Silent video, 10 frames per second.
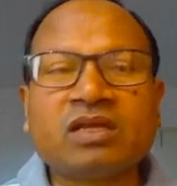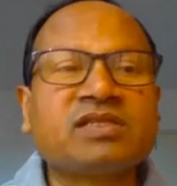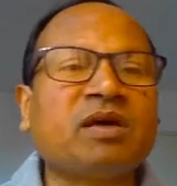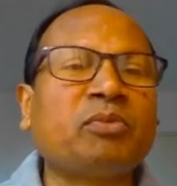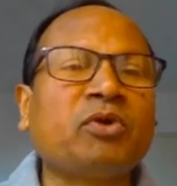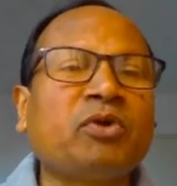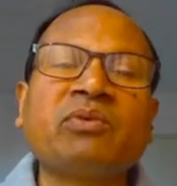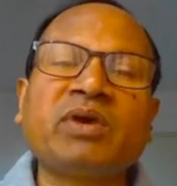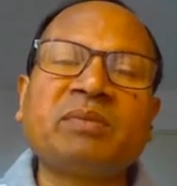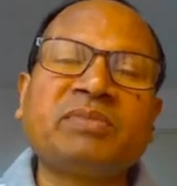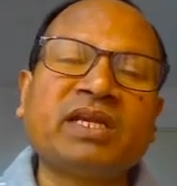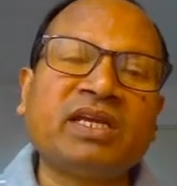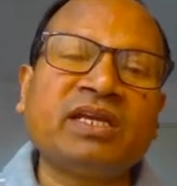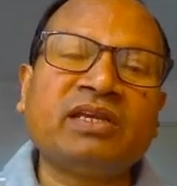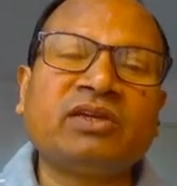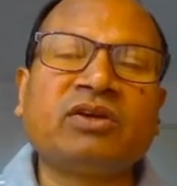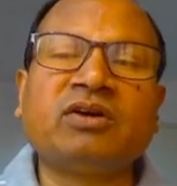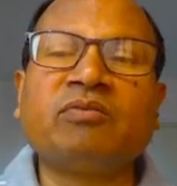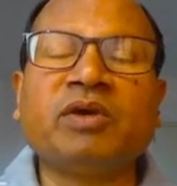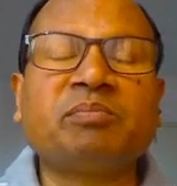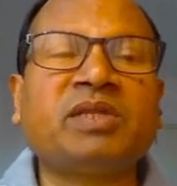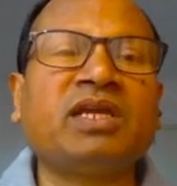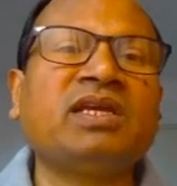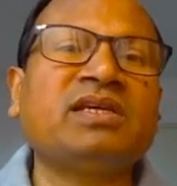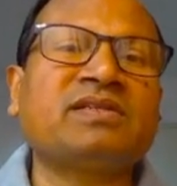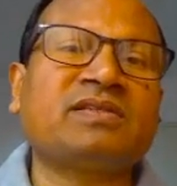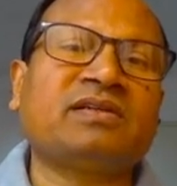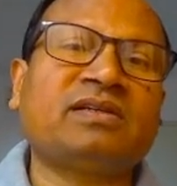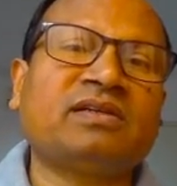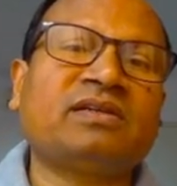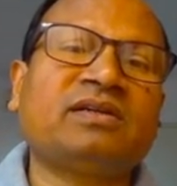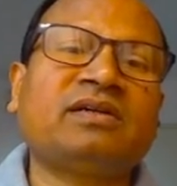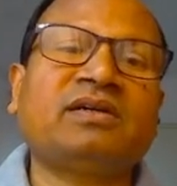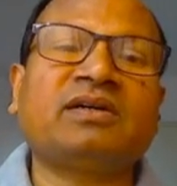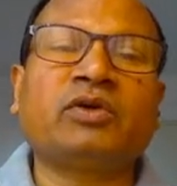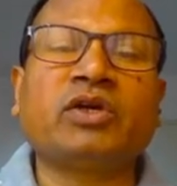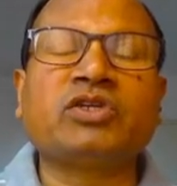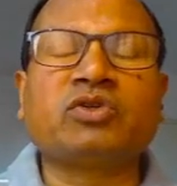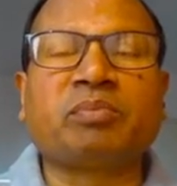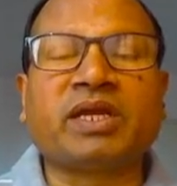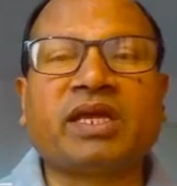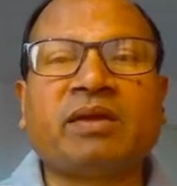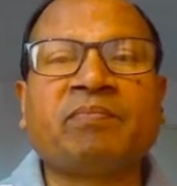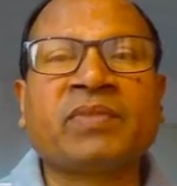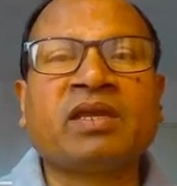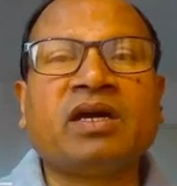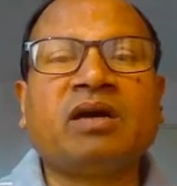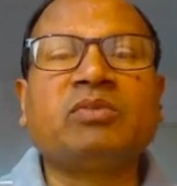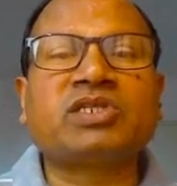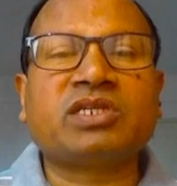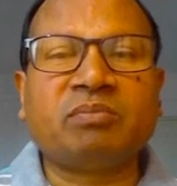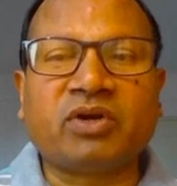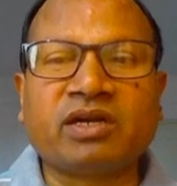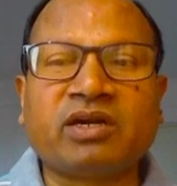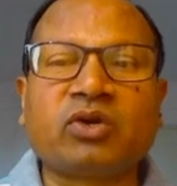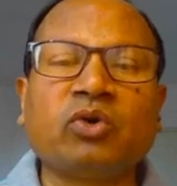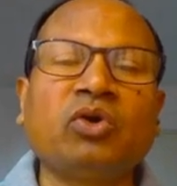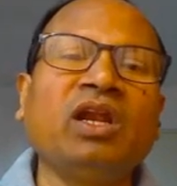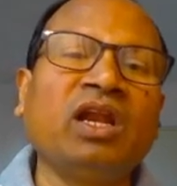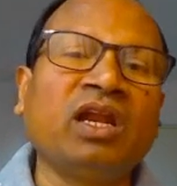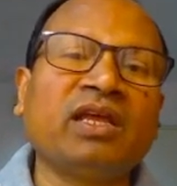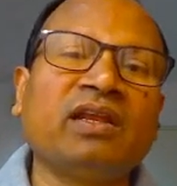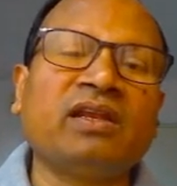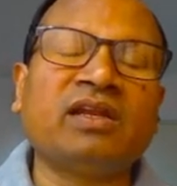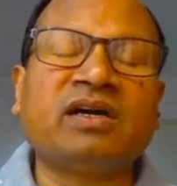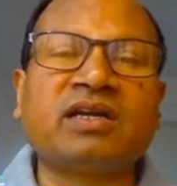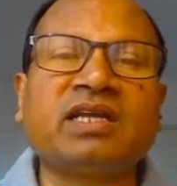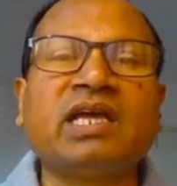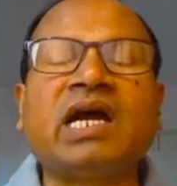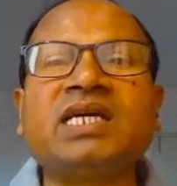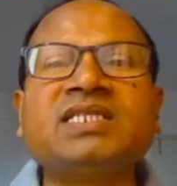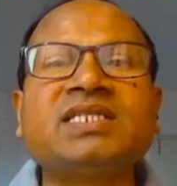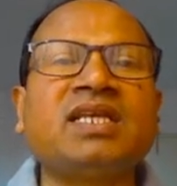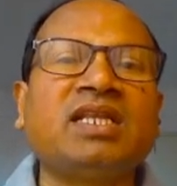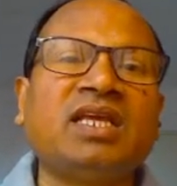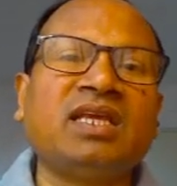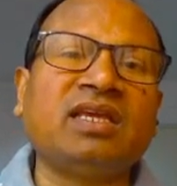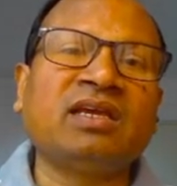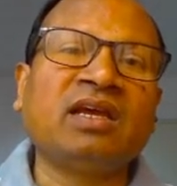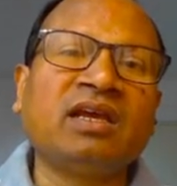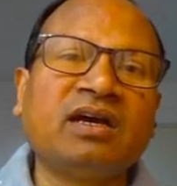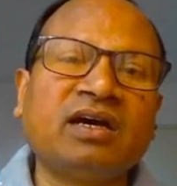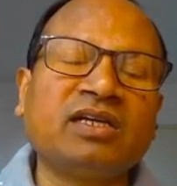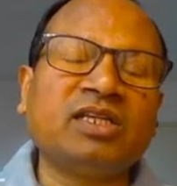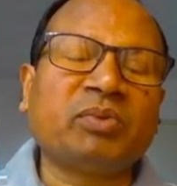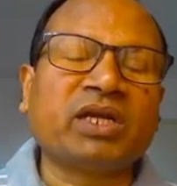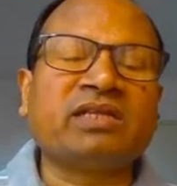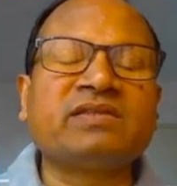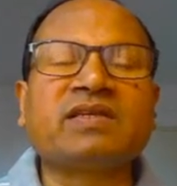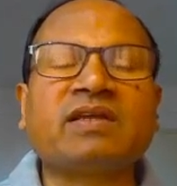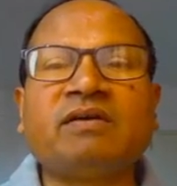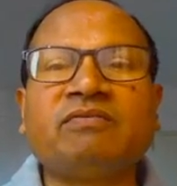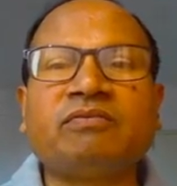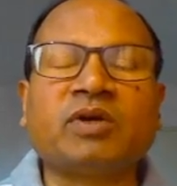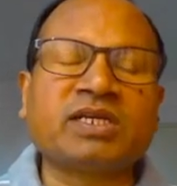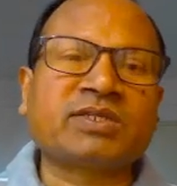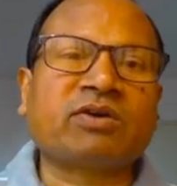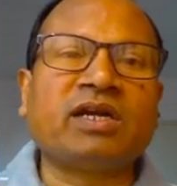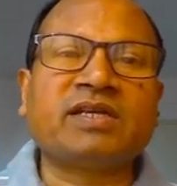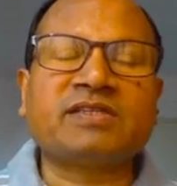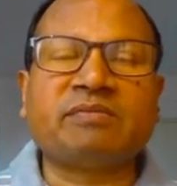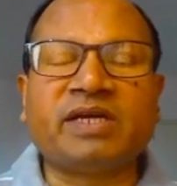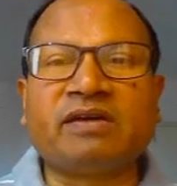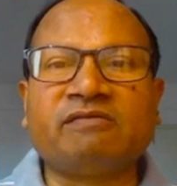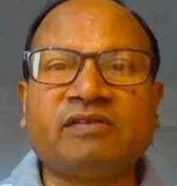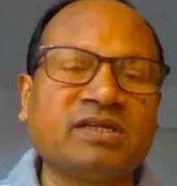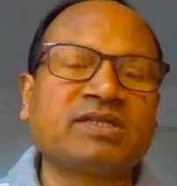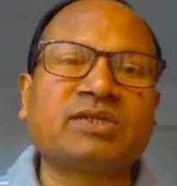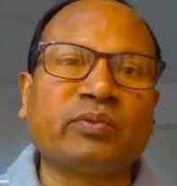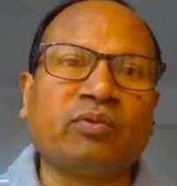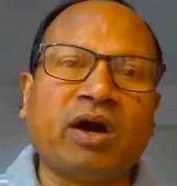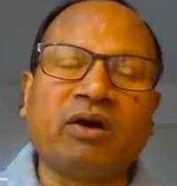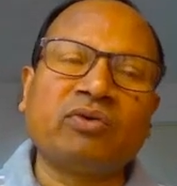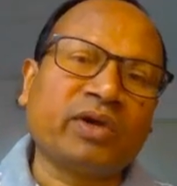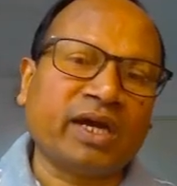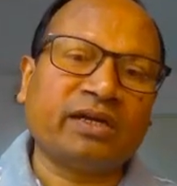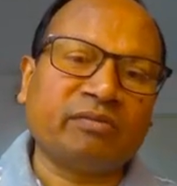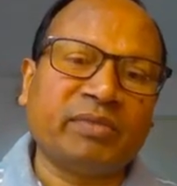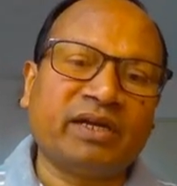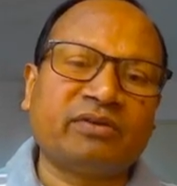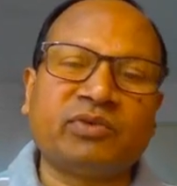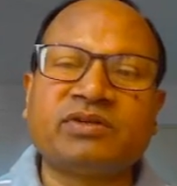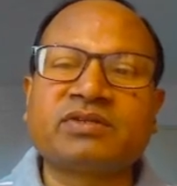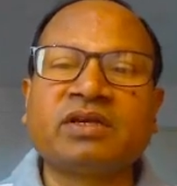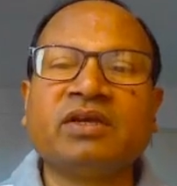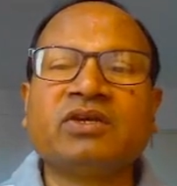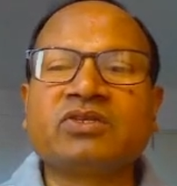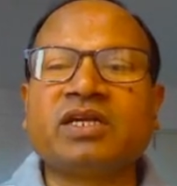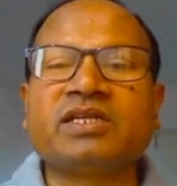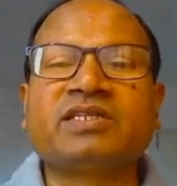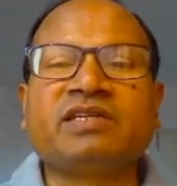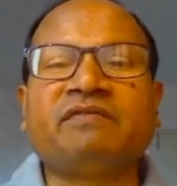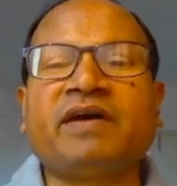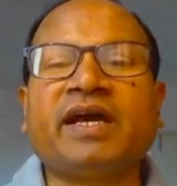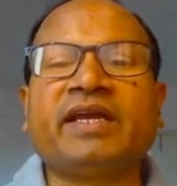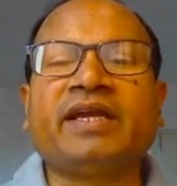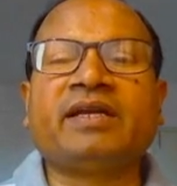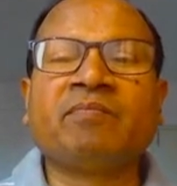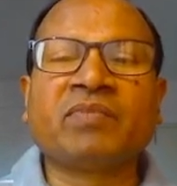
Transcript: Supporting Web3, Web3 is going to play a most important role in realizing the potential of what is called as metaverse. Wow, kind of metaverse. So let's define it.